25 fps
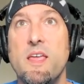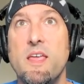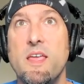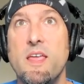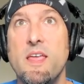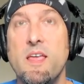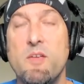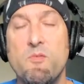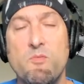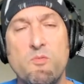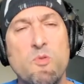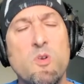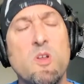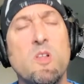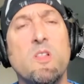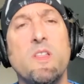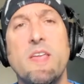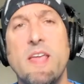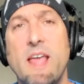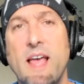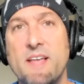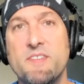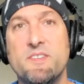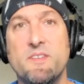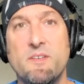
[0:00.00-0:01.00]
it really
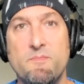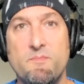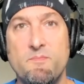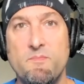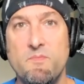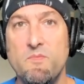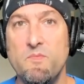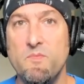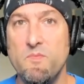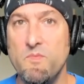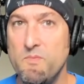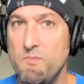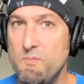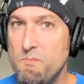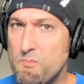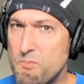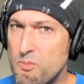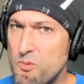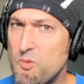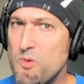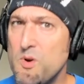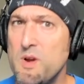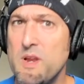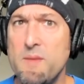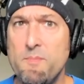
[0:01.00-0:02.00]
has a
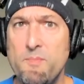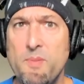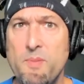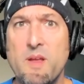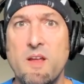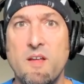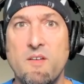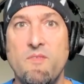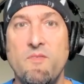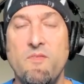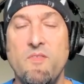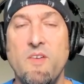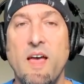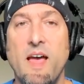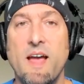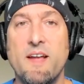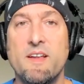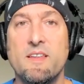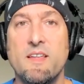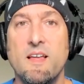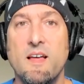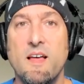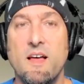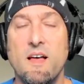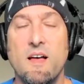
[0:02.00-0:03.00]
pretty big
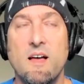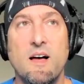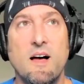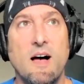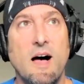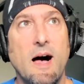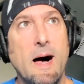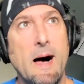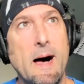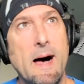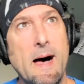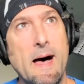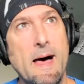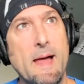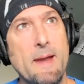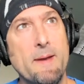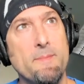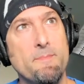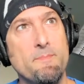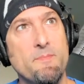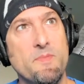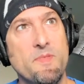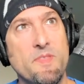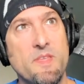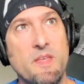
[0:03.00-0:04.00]
effect
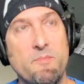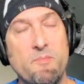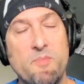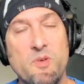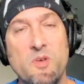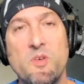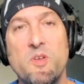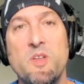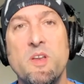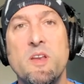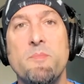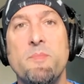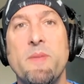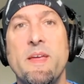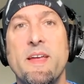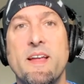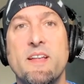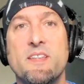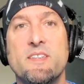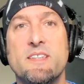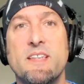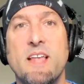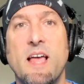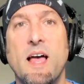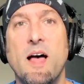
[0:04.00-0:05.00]
on the ability to make it
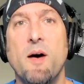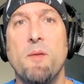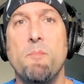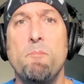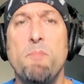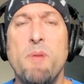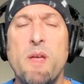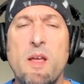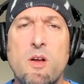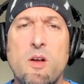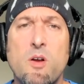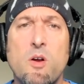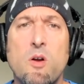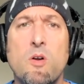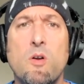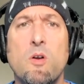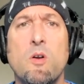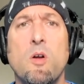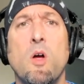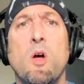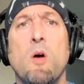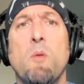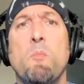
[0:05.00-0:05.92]
sound bigger,